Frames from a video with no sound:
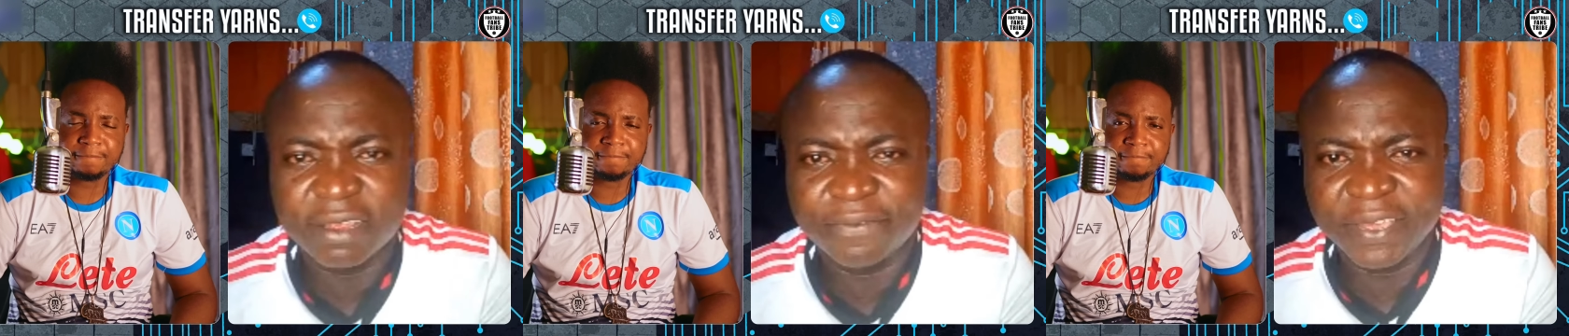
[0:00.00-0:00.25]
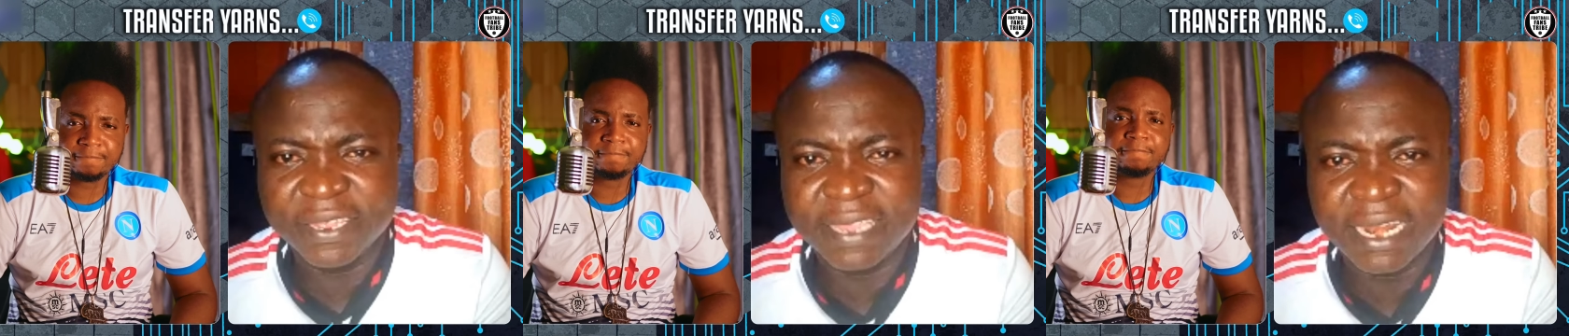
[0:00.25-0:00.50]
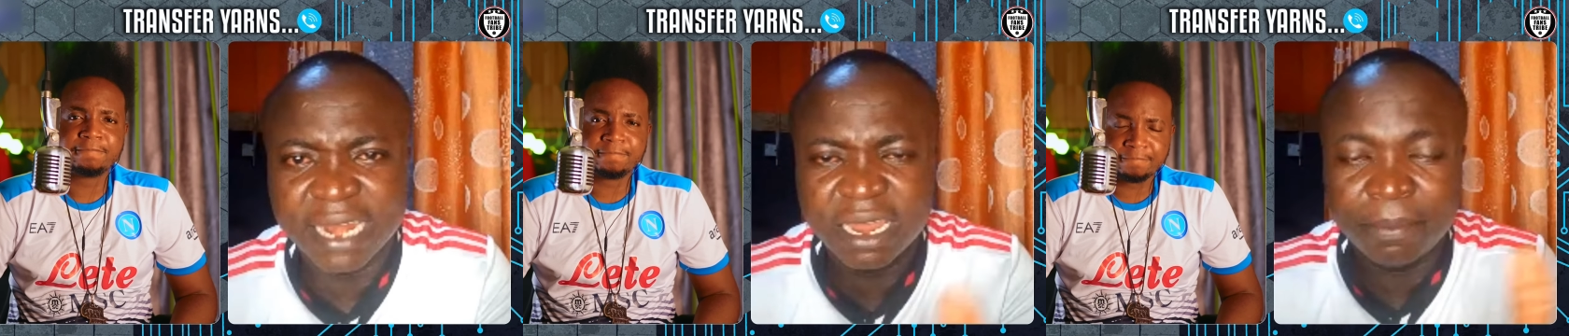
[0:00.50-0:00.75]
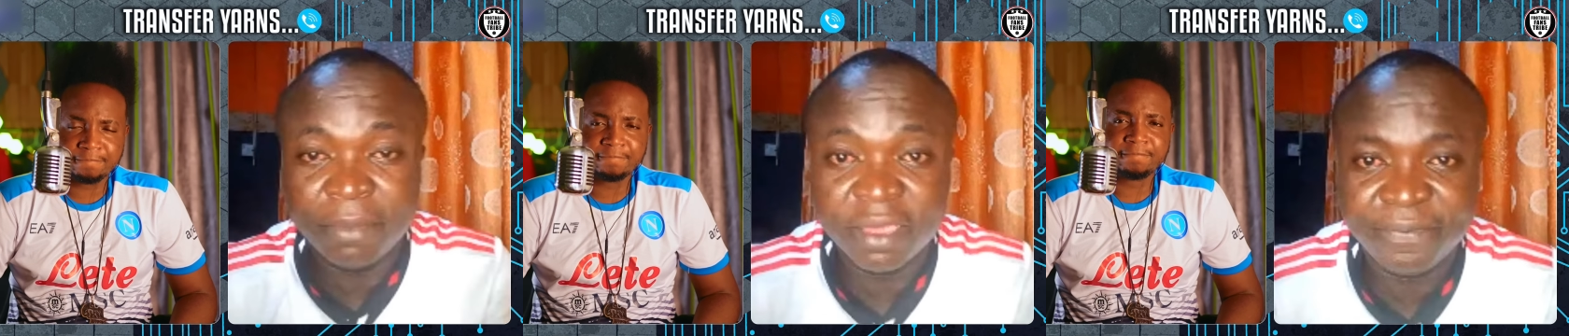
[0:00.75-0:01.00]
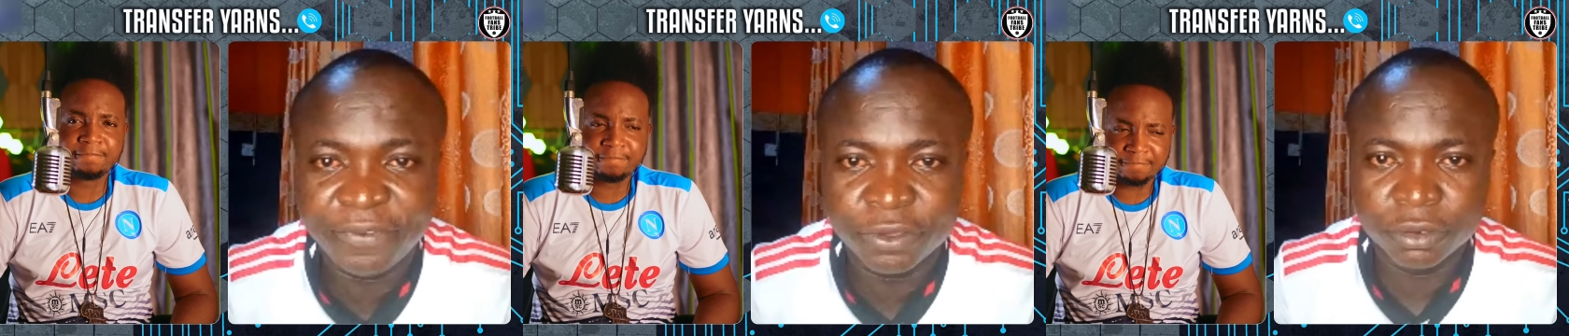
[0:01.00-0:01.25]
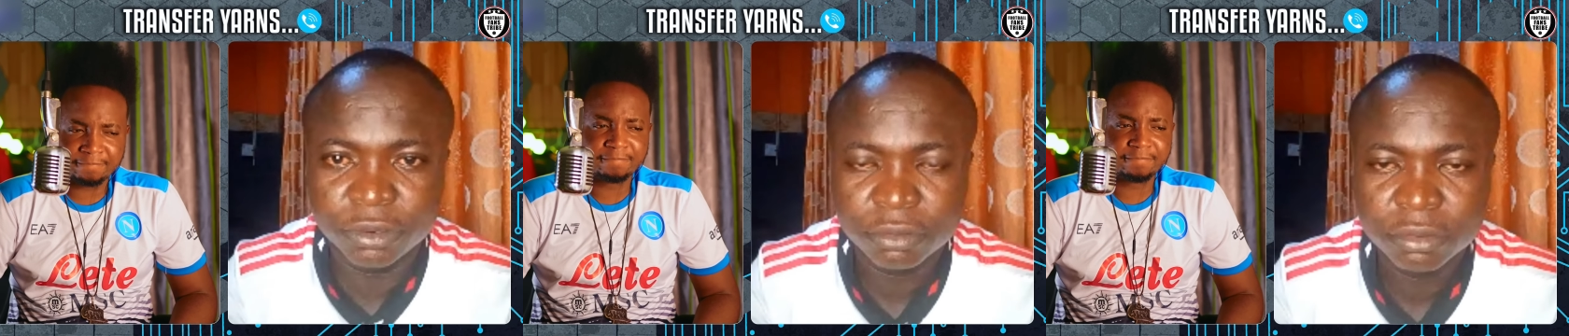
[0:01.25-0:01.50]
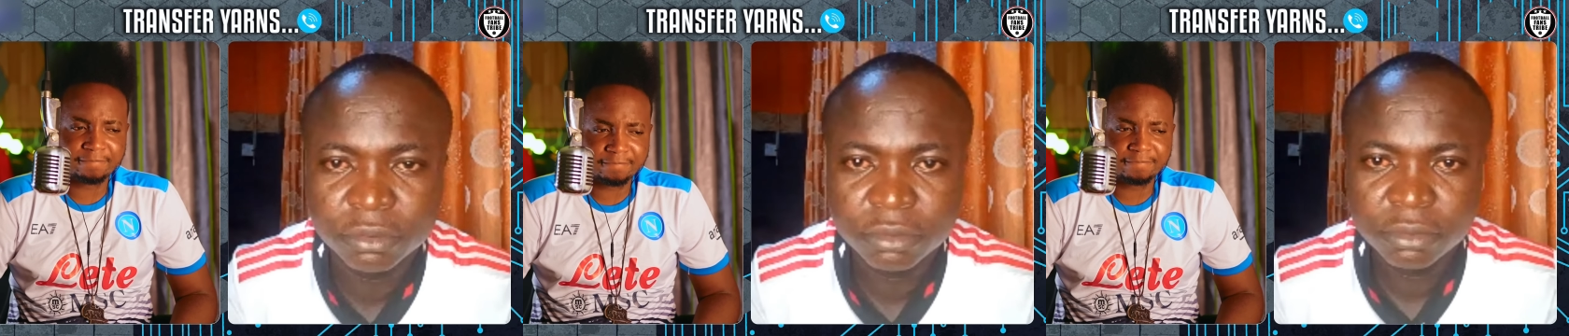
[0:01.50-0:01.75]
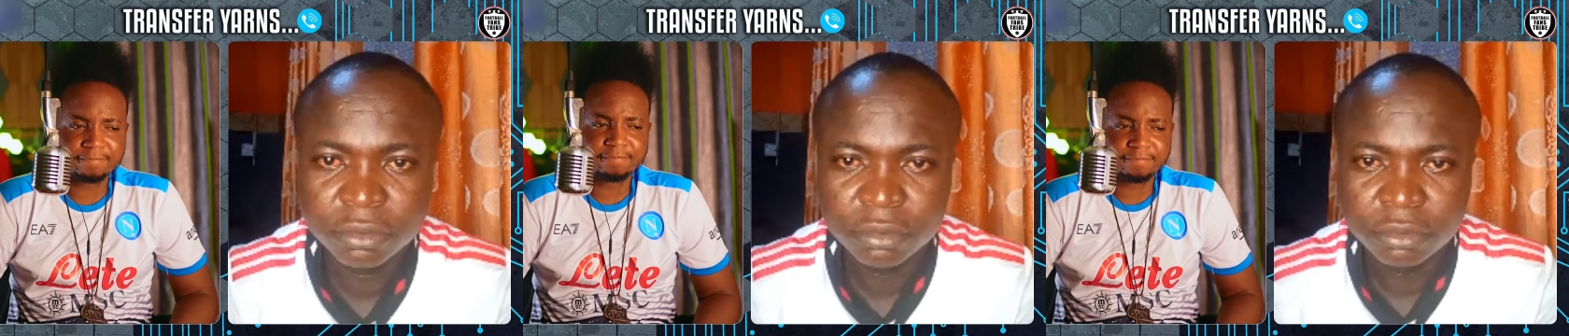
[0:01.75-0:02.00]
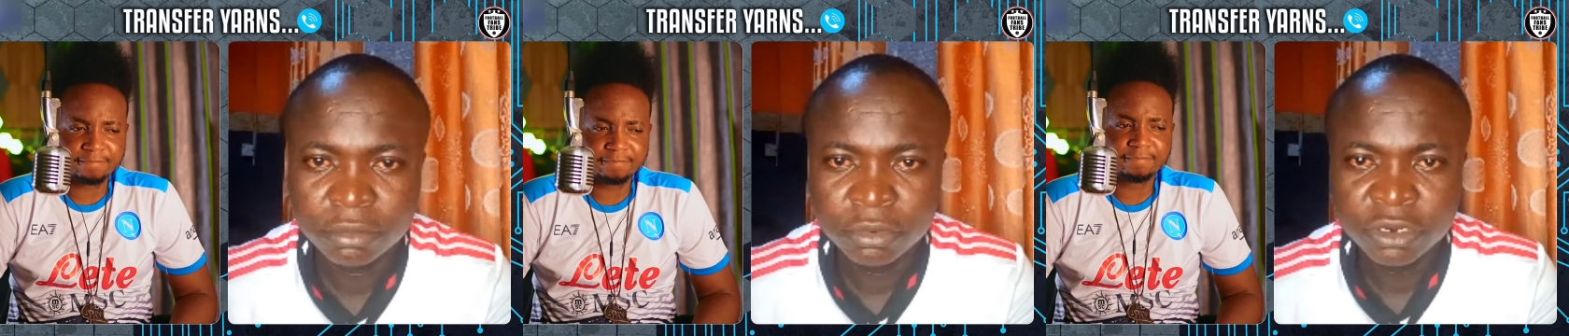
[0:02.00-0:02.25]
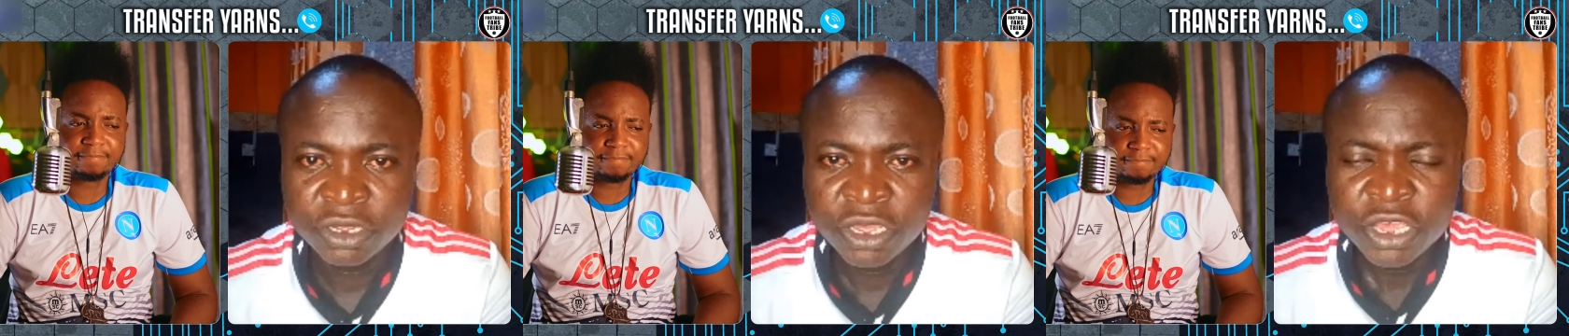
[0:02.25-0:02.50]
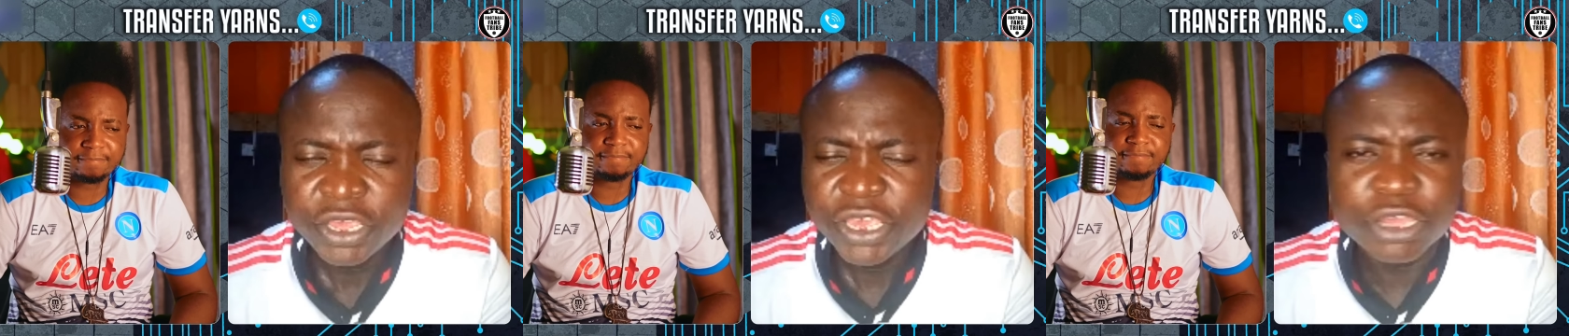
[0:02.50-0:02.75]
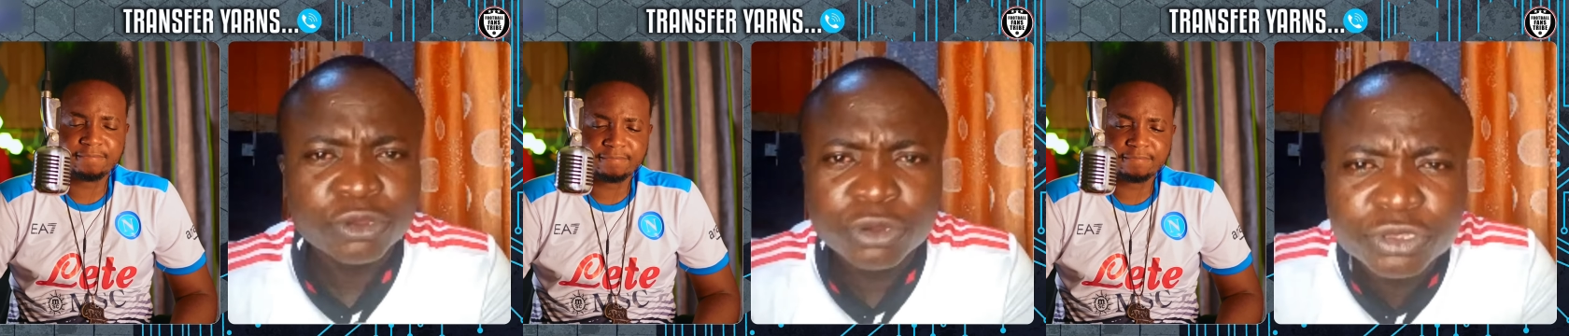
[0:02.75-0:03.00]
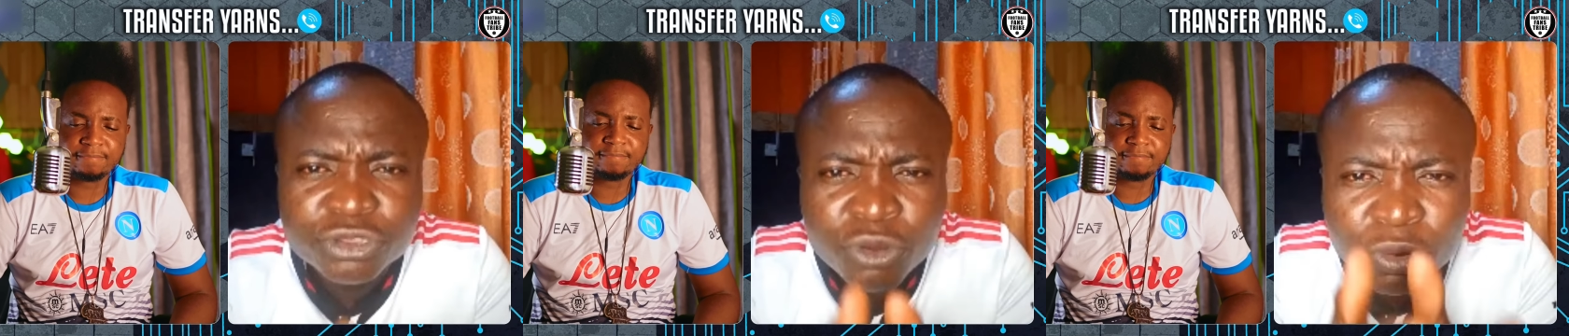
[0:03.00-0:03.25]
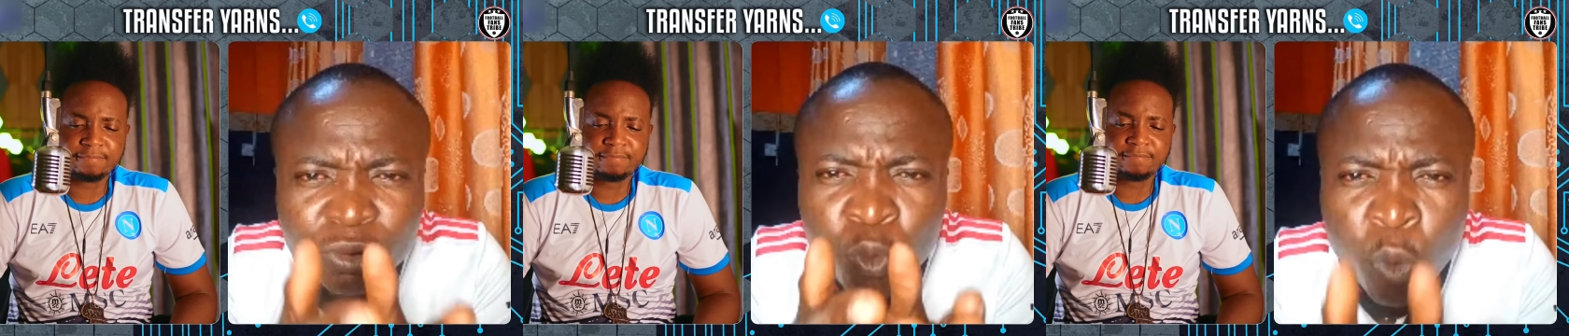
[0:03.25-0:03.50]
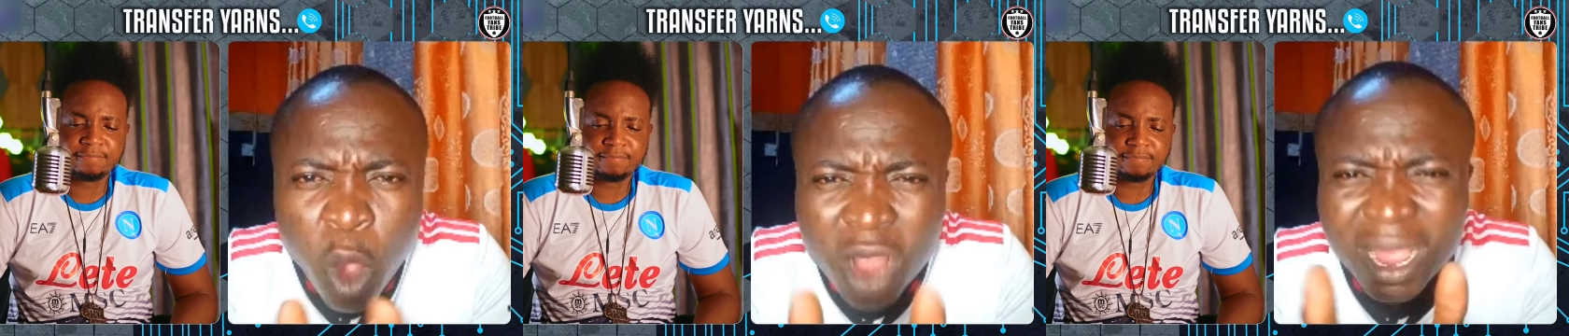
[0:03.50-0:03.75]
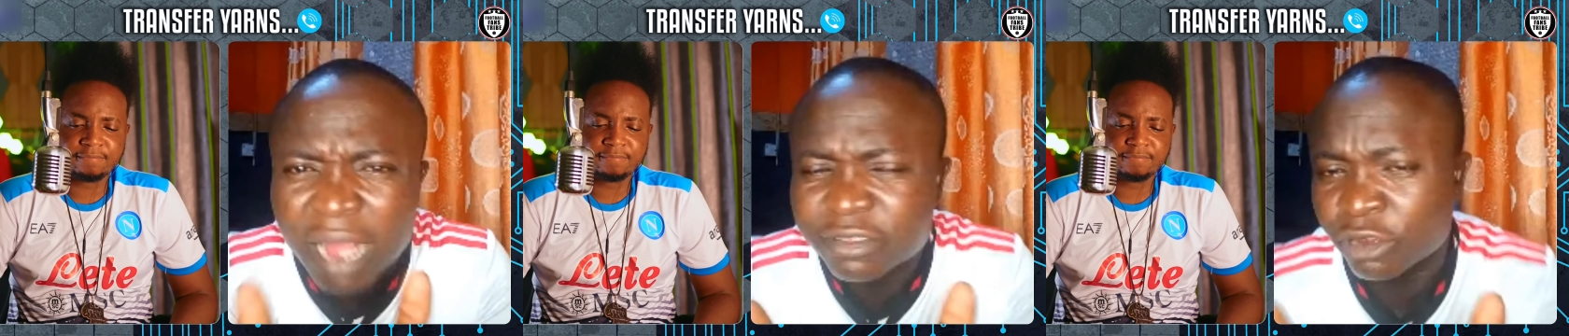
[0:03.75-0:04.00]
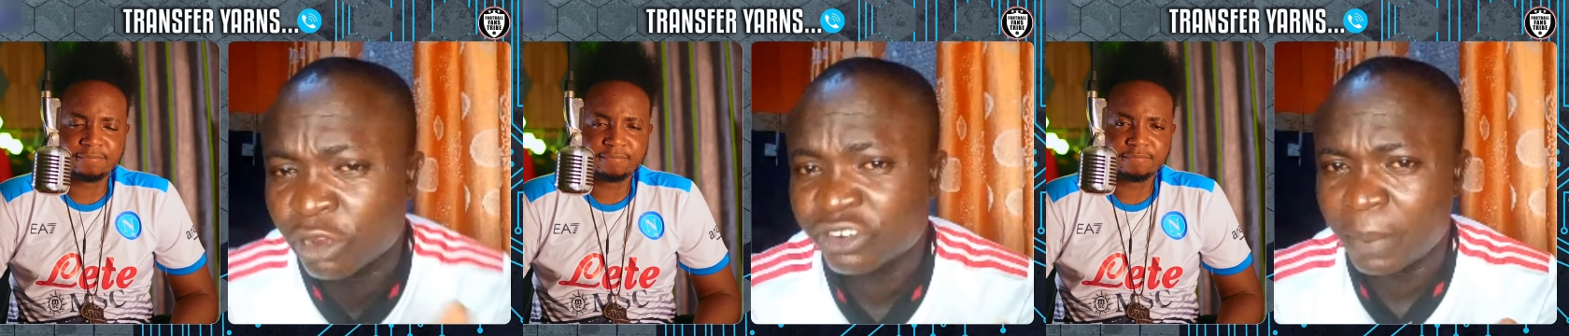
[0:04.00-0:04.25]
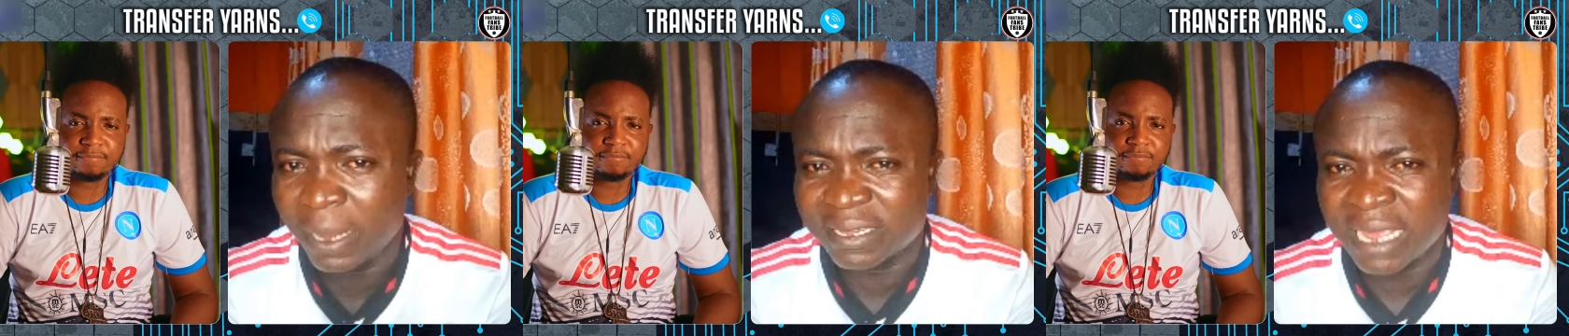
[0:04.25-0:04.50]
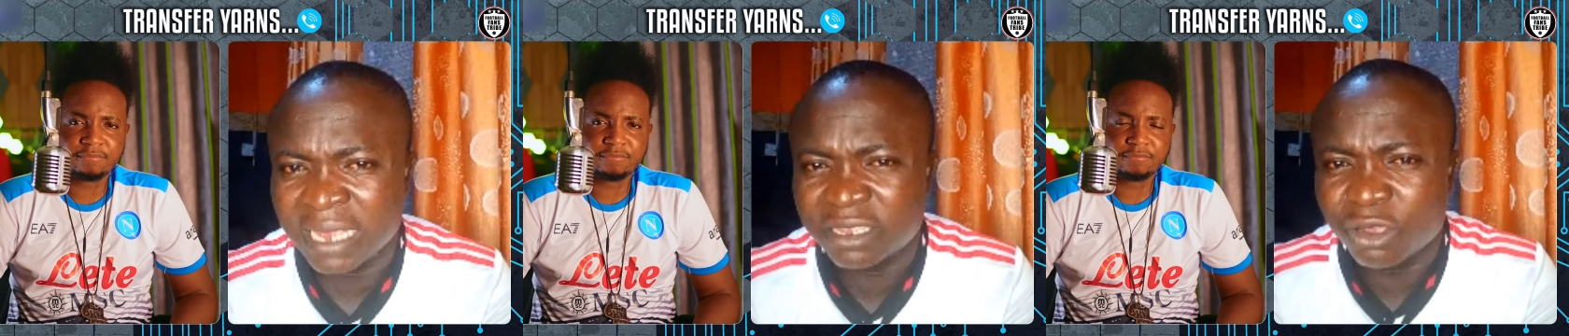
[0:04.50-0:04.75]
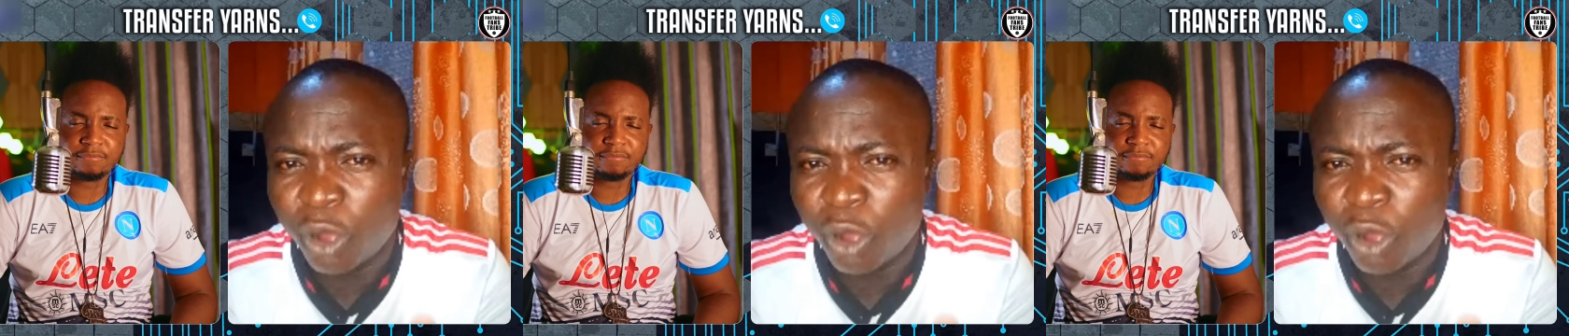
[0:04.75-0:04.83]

Speaker 1: of a ten at the midfield. It couldn't work out one hundred percent